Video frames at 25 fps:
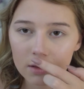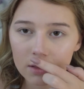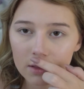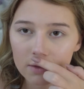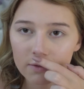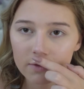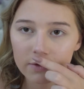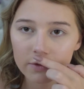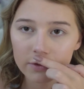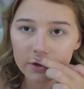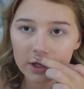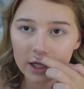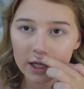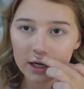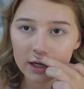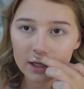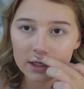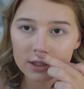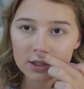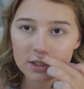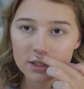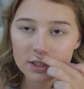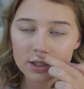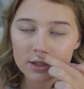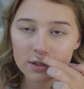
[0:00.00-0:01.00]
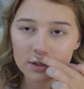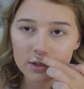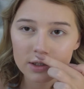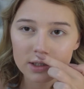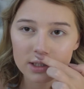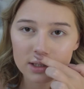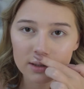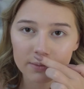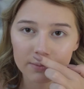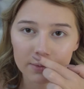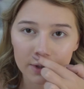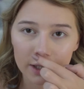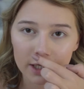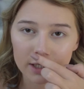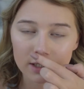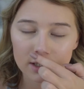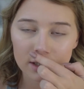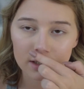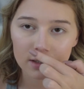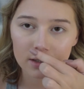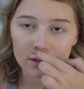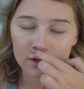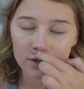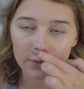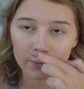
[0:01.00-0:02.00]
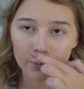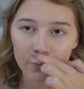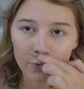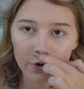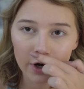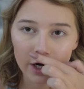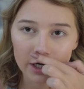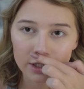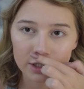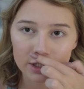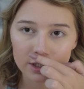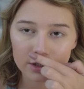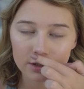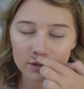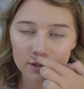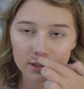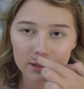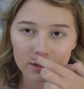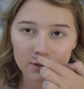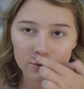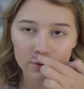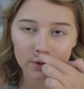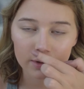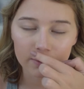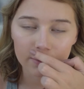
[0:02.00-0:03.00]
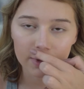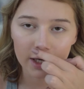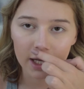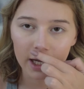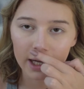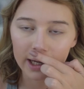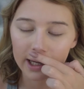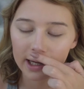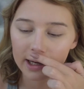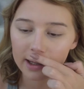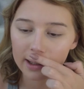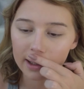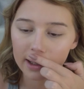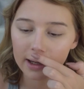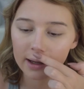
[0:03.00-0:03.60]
For that, I just used the brush to apply it.